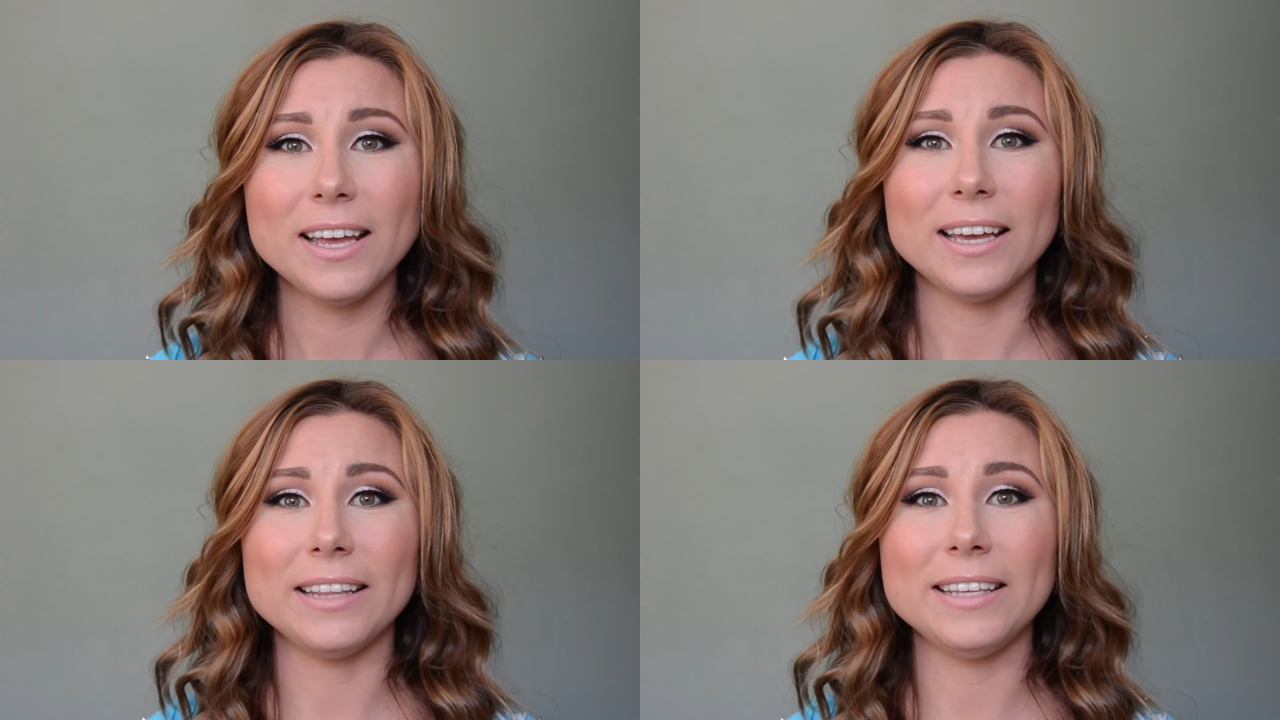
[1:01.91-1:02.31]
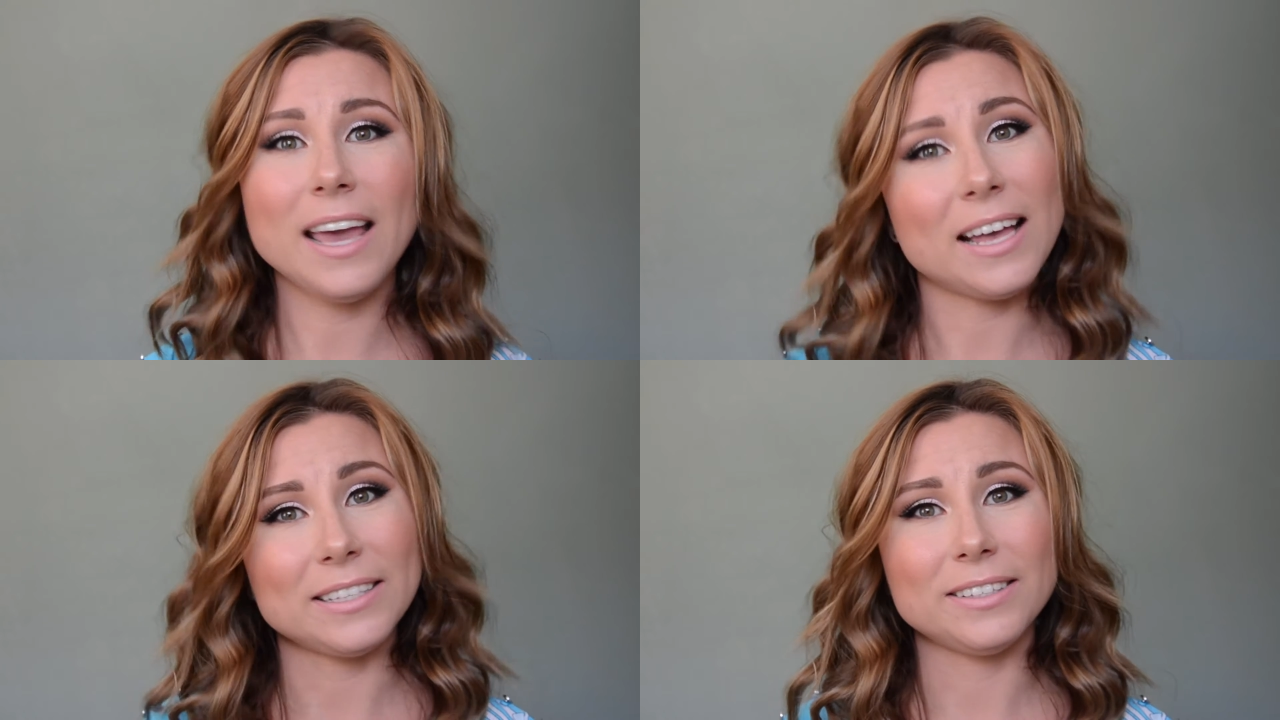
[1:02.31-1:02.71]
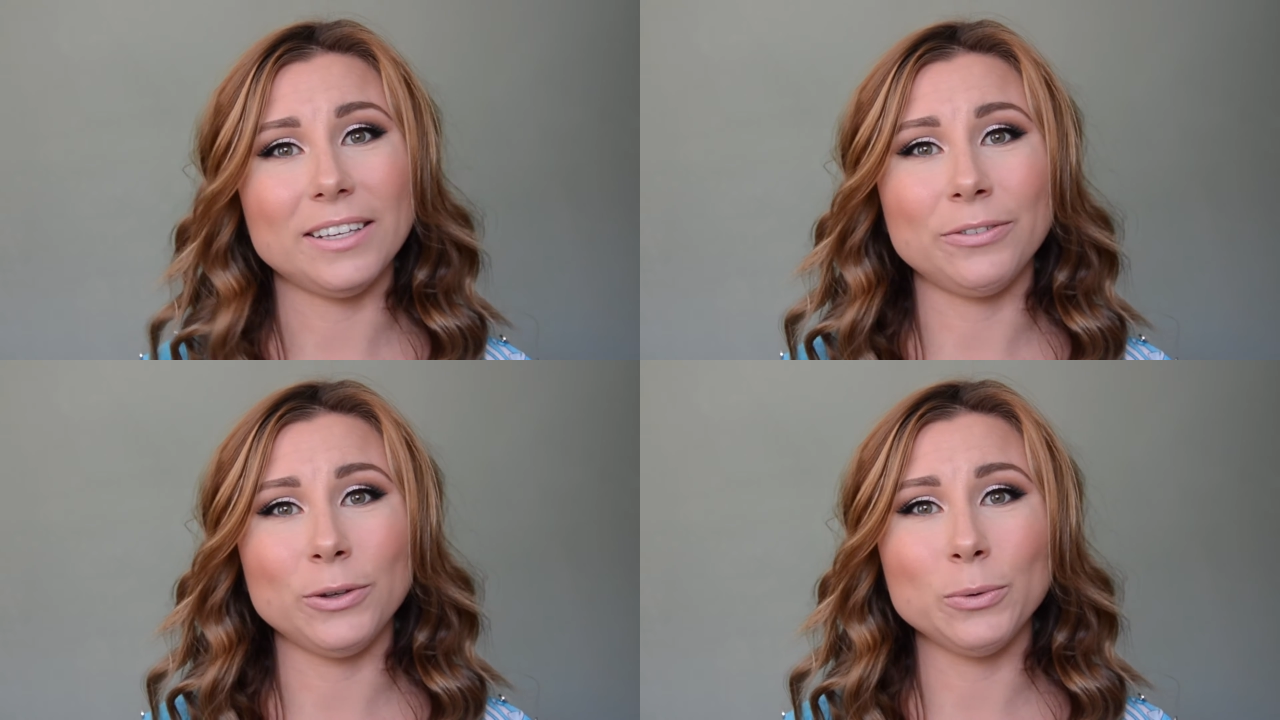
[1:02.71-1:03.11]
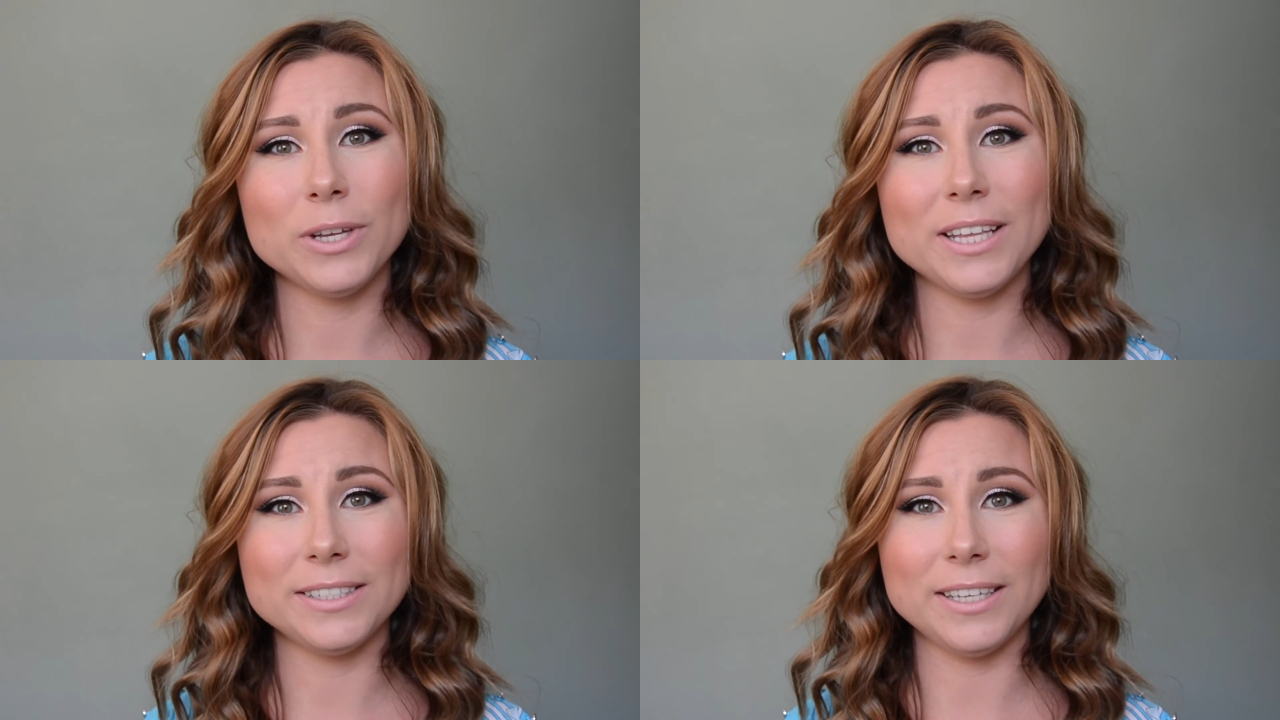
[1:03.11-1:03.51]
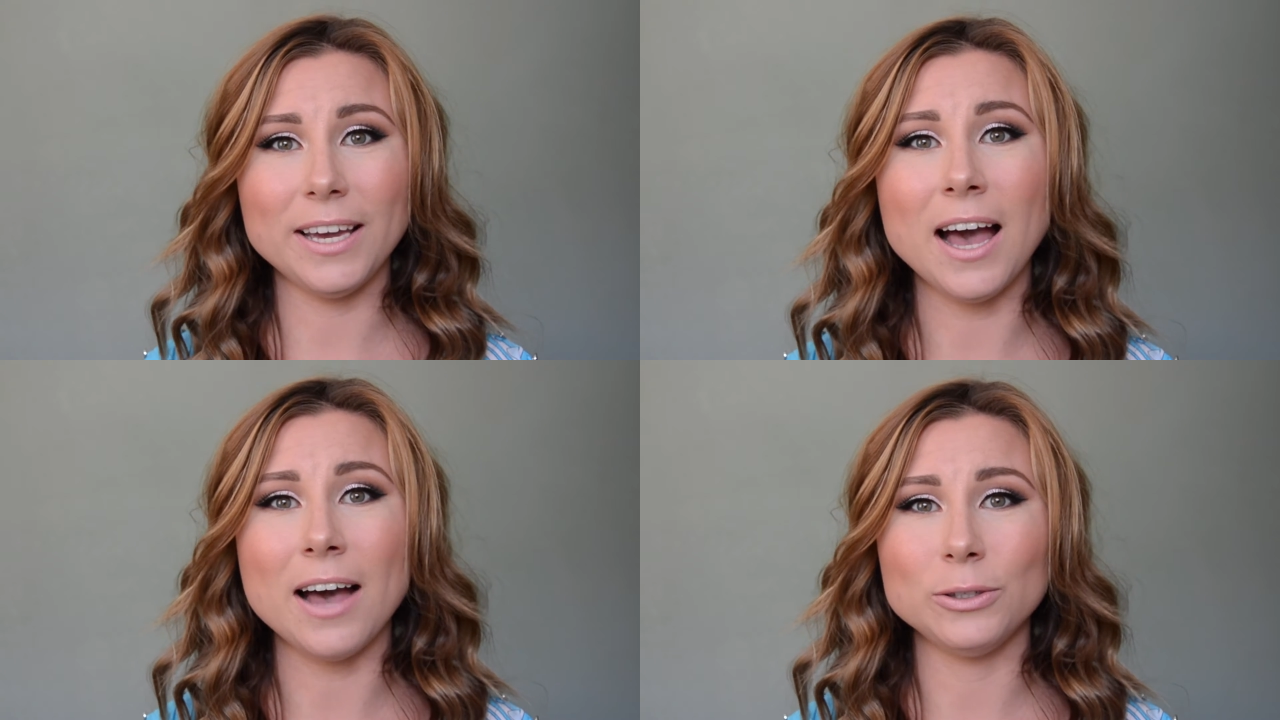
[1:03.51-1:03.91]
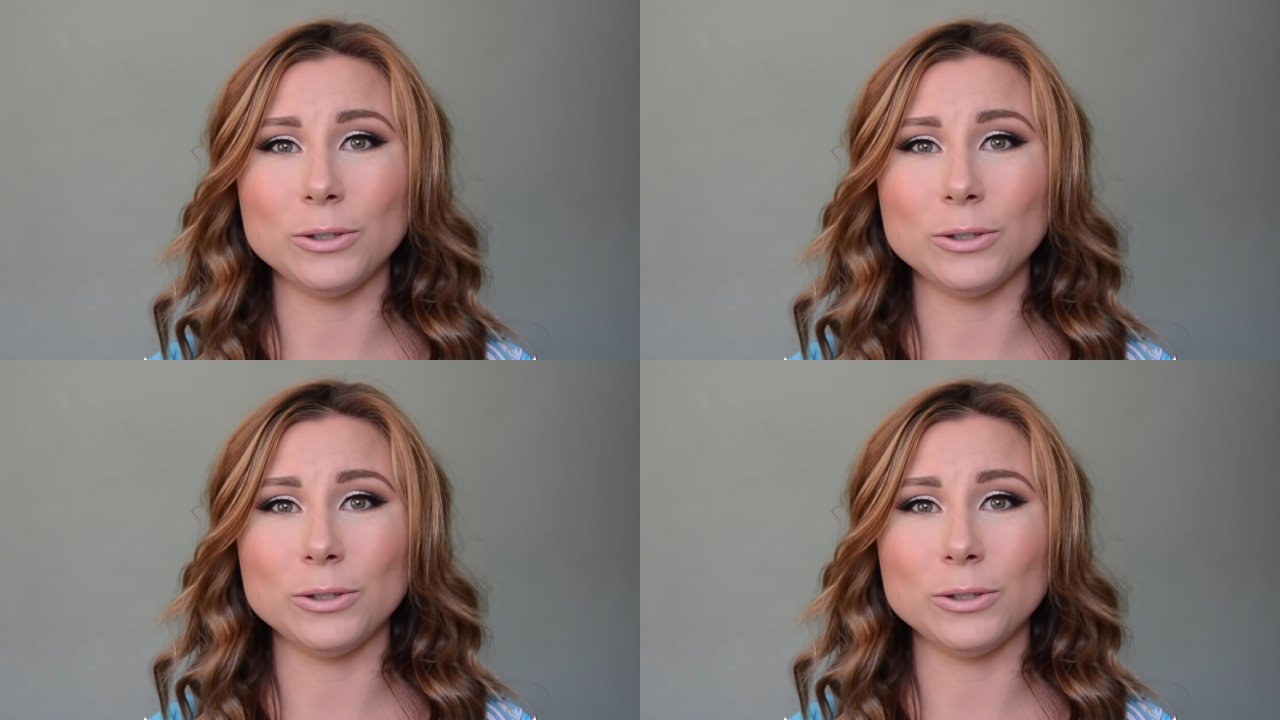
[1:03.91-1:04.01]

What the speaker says: And yes, if you want to see how